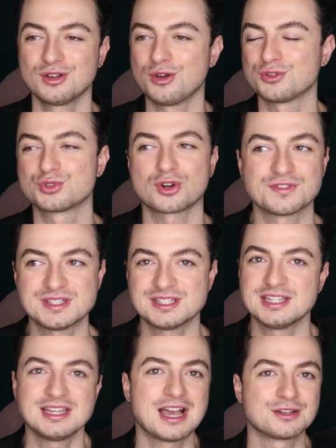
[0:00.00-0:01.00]

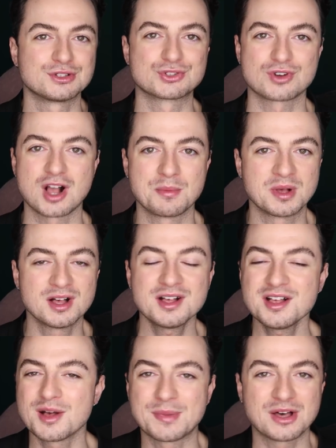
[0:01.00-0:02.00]
controversy and
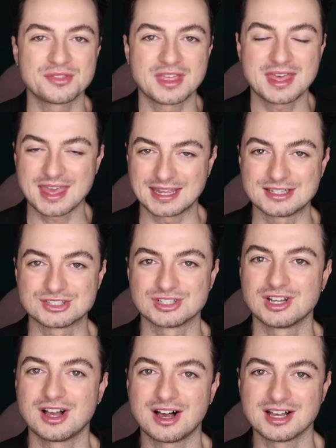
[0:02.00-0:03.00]
drama about their
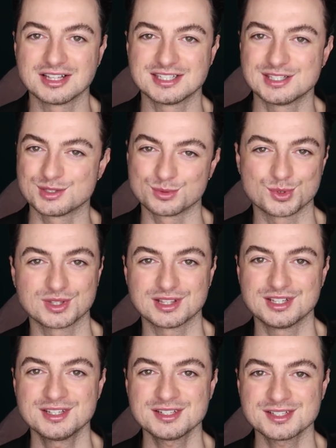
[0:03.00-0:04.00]
Asia Artist Award
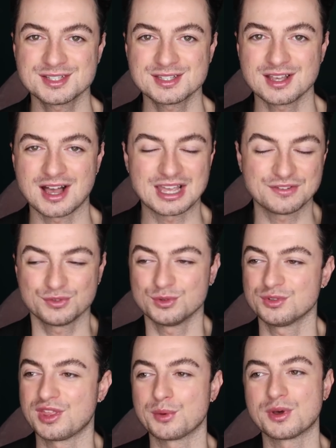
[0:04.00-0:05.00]
looks. I
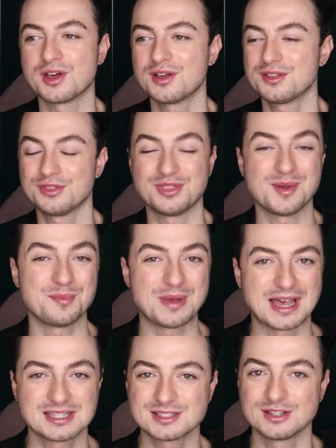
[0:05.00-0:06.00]
thought they were the
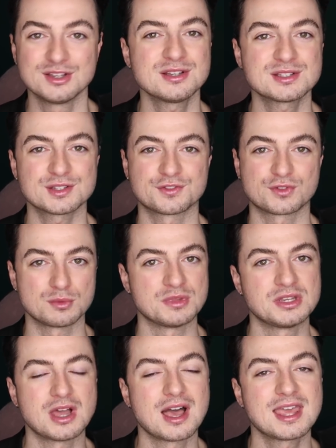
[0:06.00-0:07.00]
best looks from
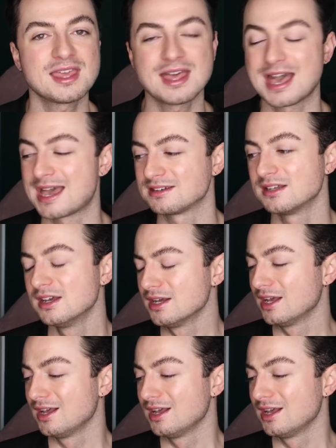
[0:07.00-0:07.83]
the night. And